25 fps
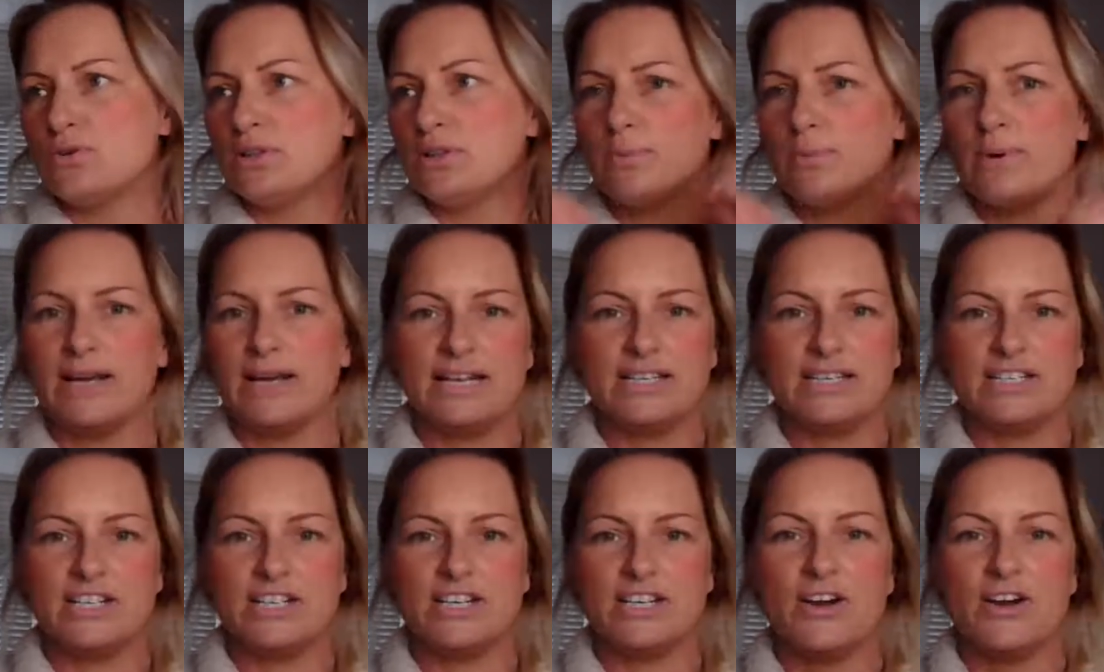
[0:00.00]
all the
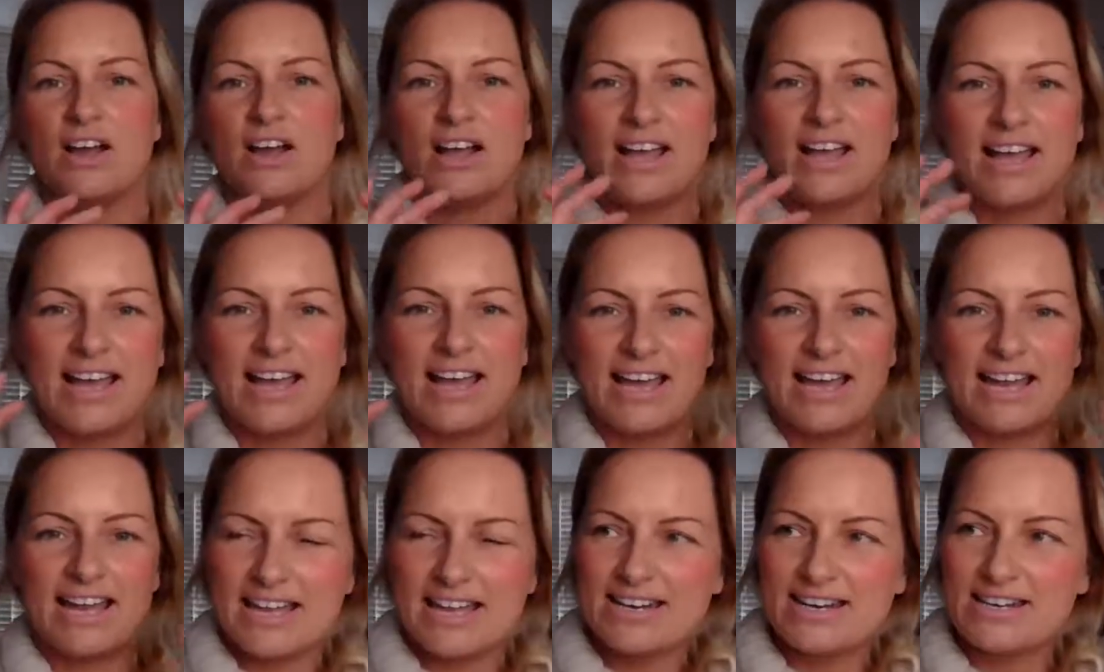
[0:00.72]
weight, you know,
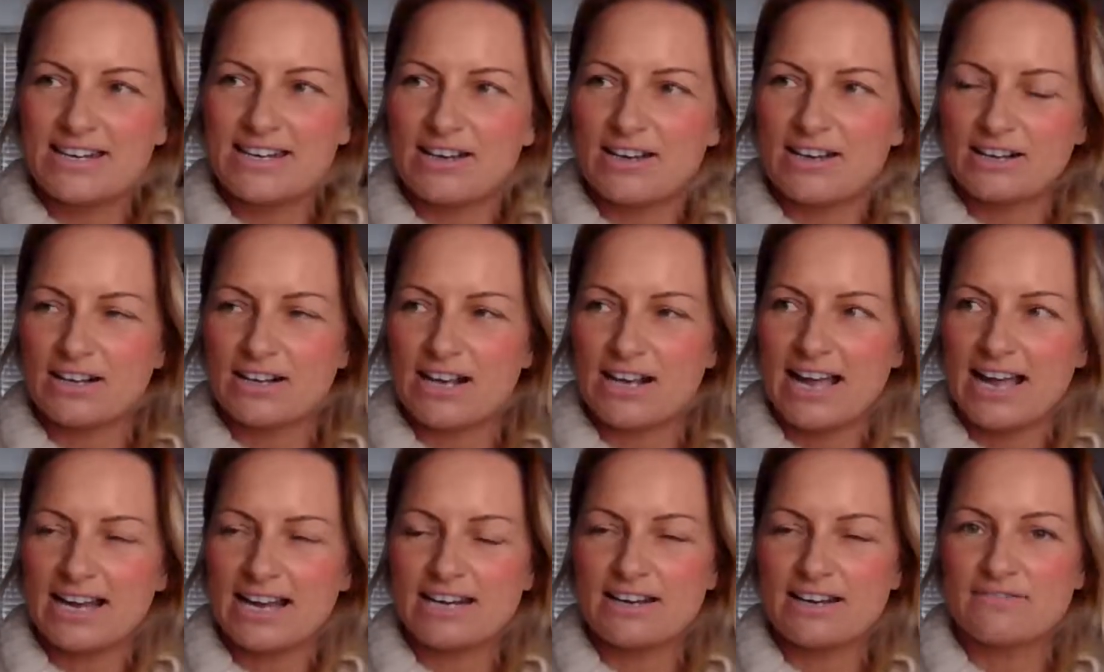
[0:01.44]
and and
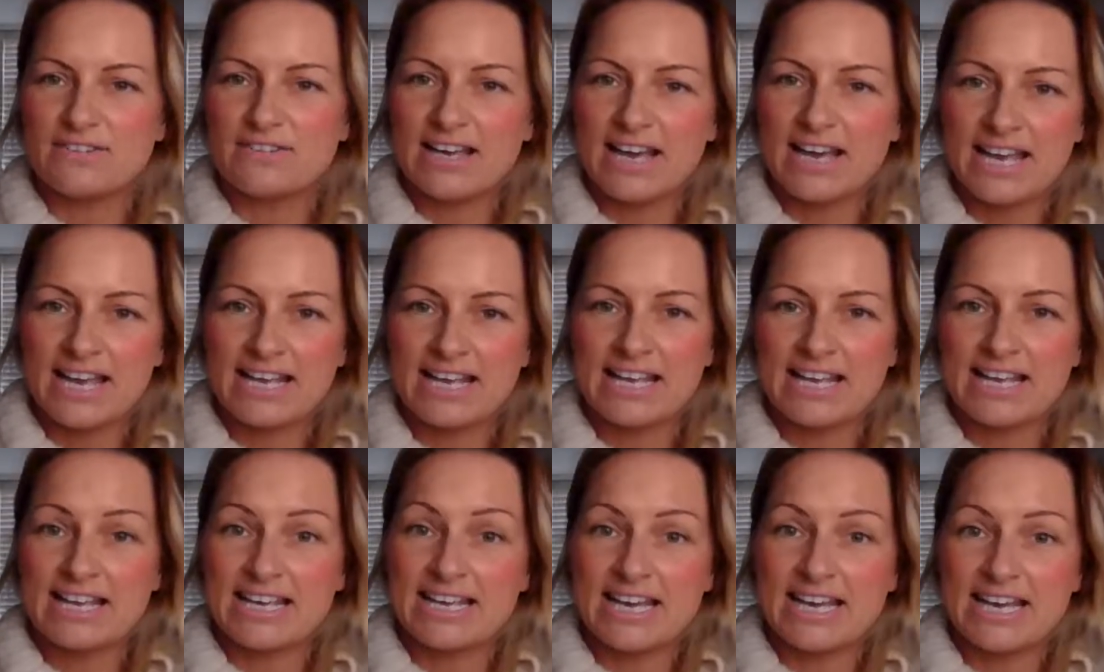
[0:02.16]
kind of
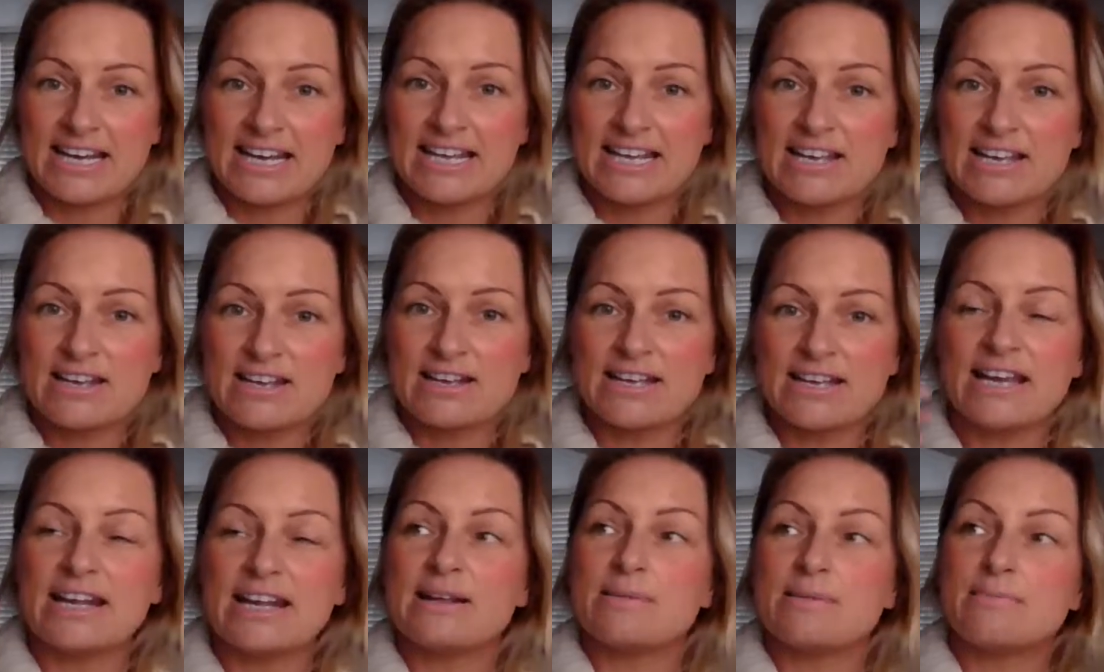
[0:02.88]
getting getting
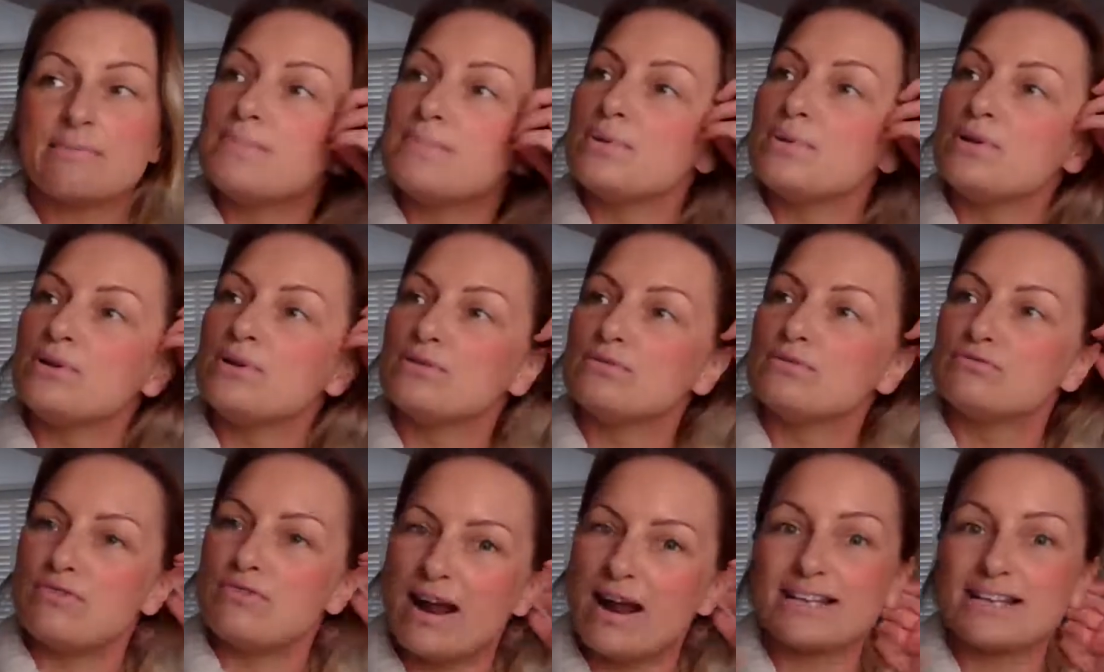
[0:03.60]
you getting
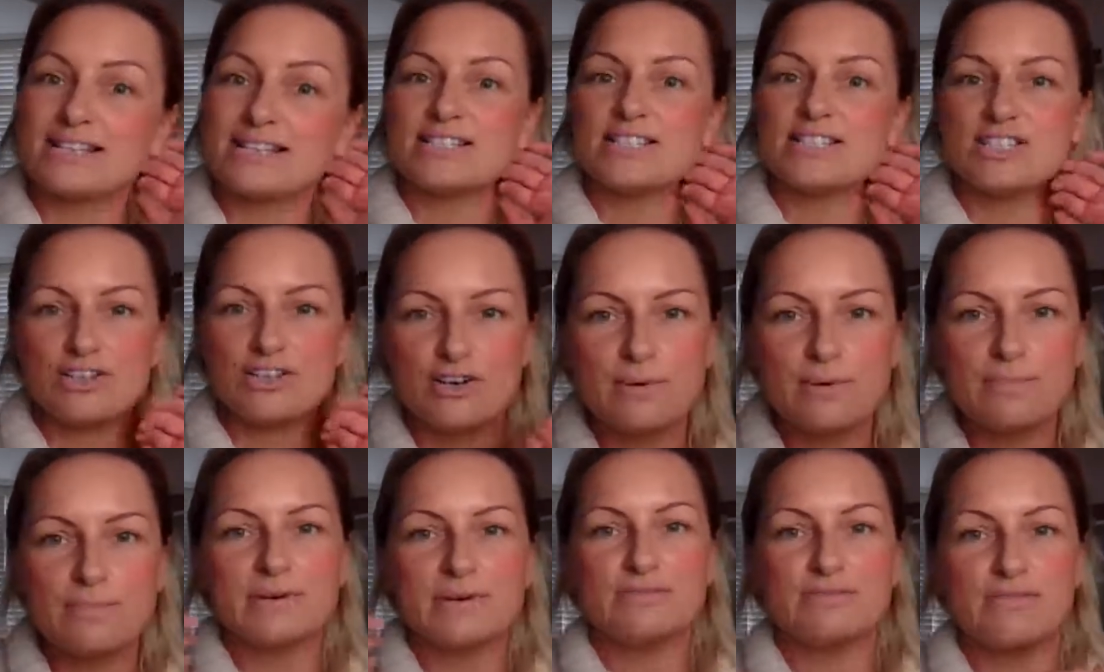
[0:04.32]
people razzed
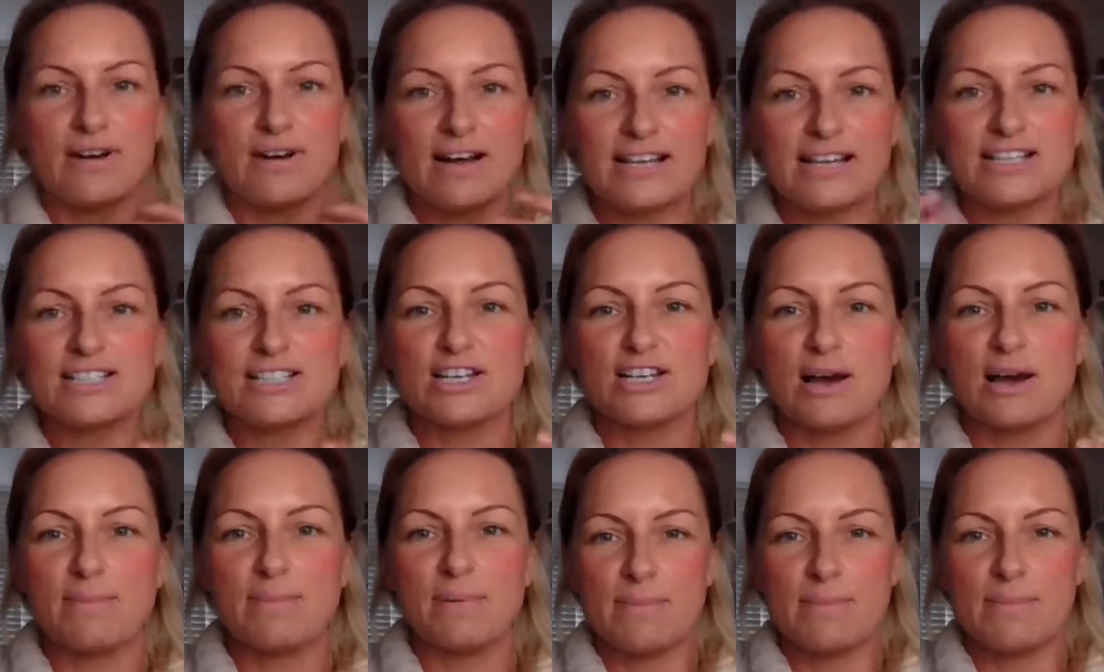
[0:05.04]
up and
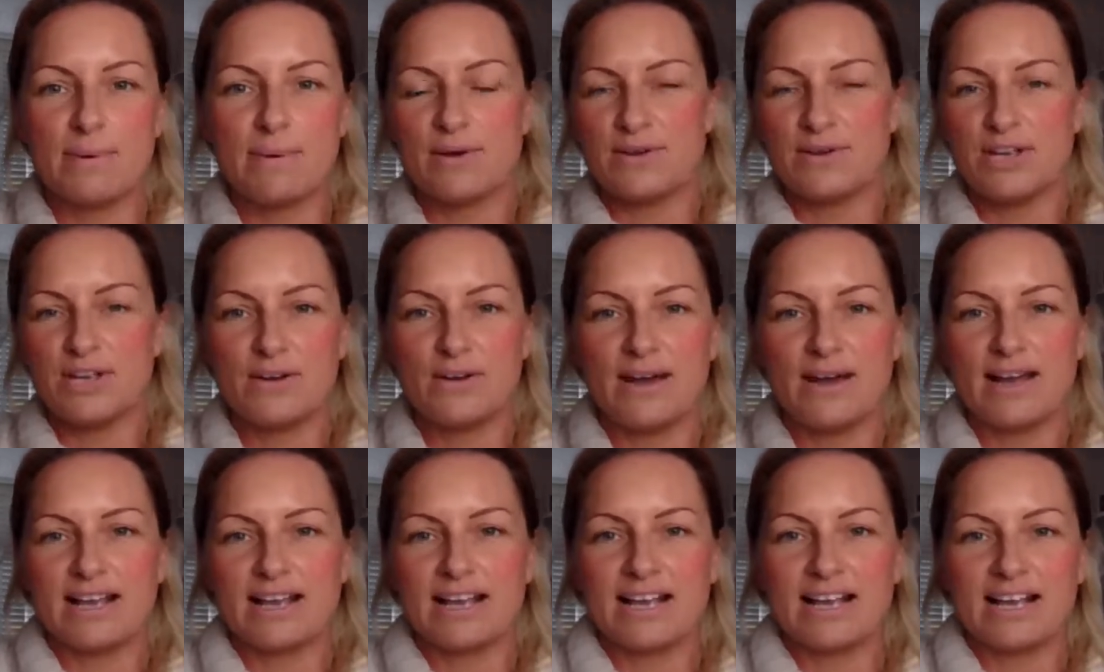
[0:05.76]
riled up about, you
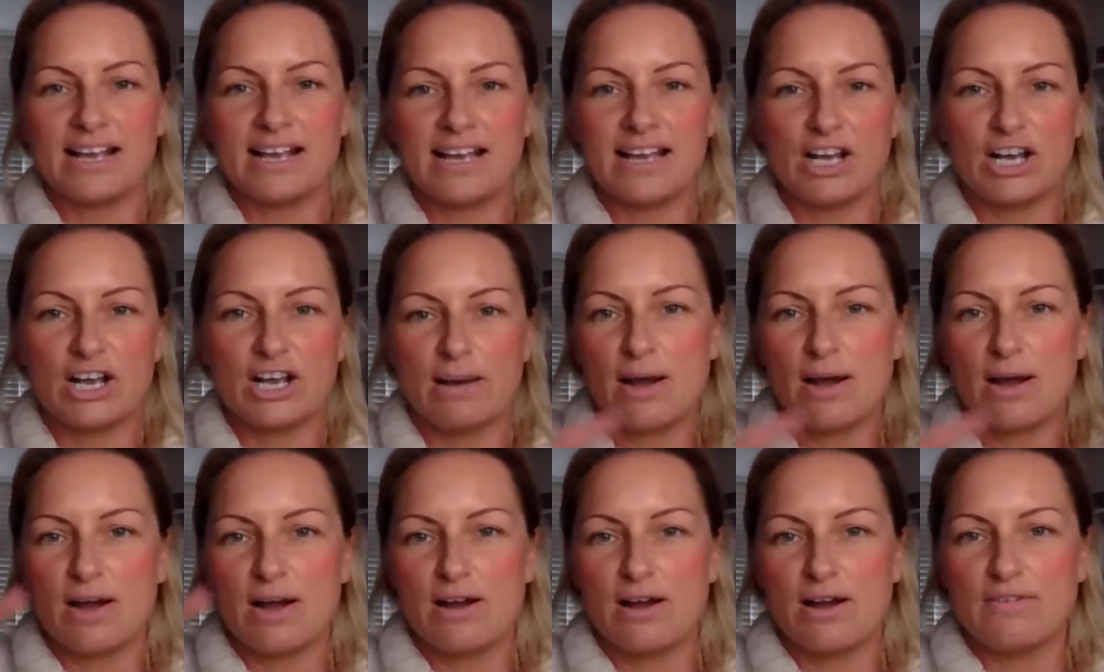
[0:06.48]
know, I can kind of
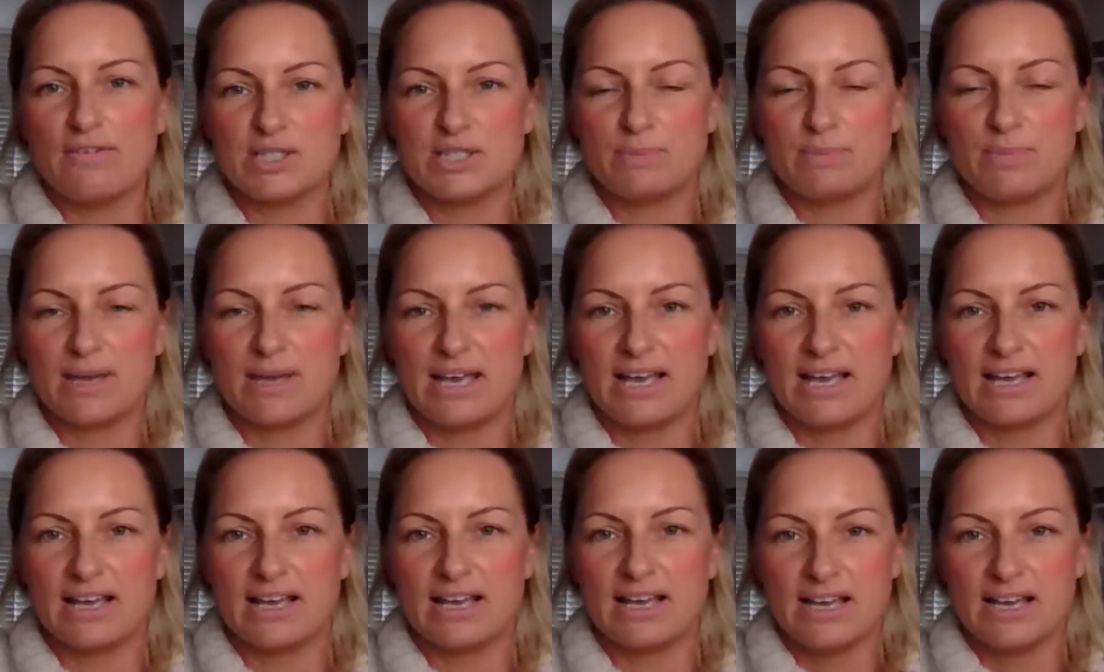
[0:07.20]
come out of this
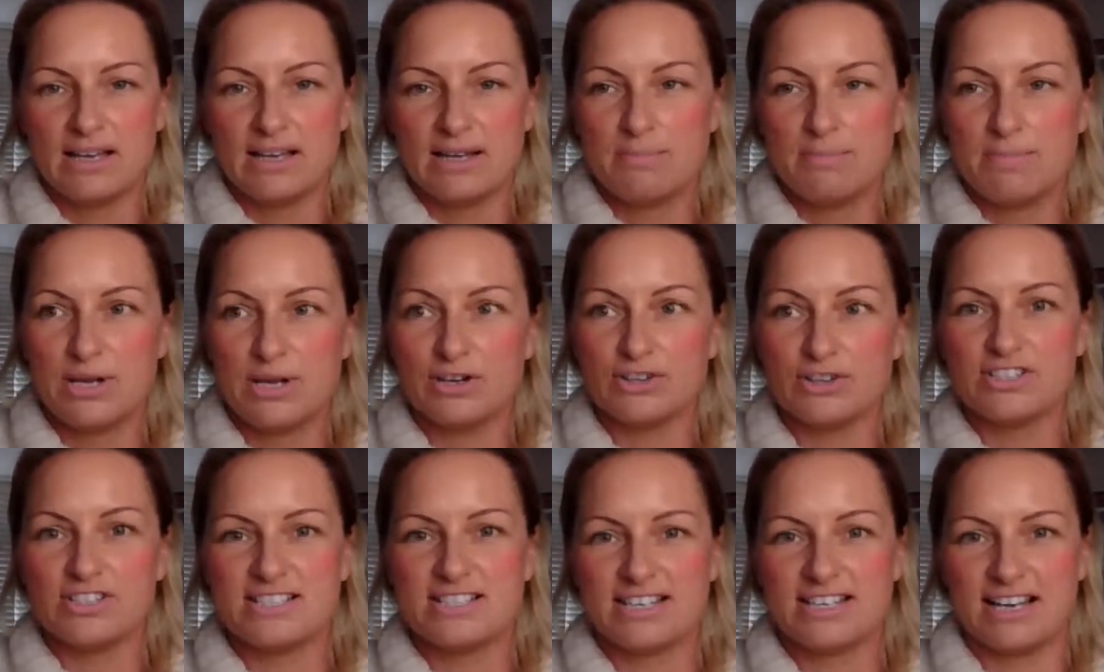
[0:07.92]
being
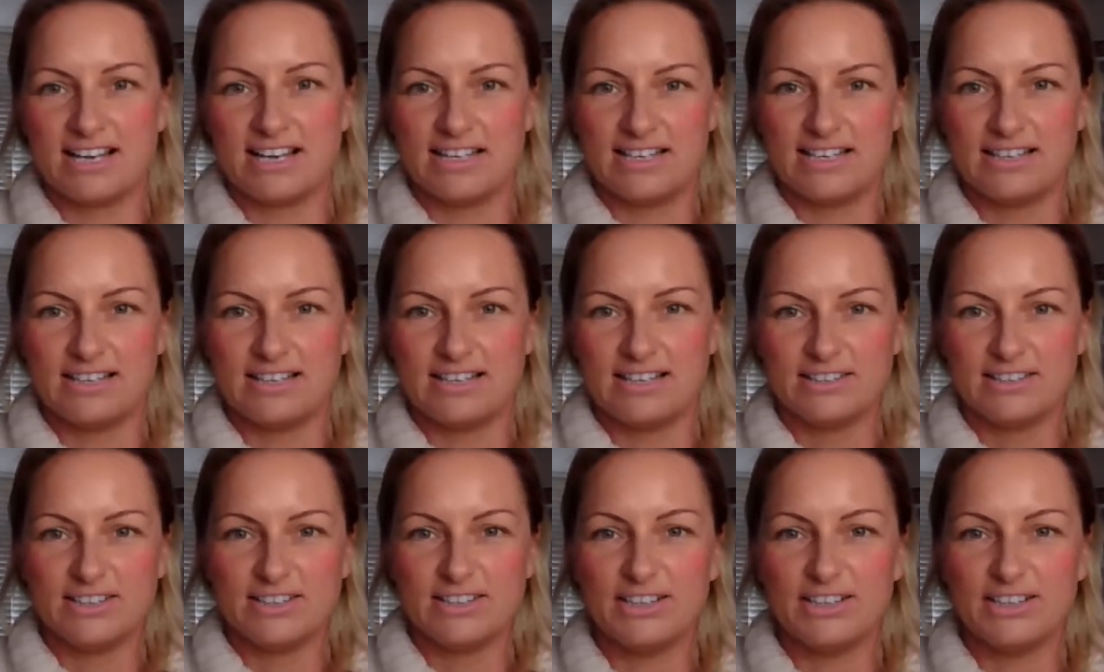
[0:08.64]
Beyonce,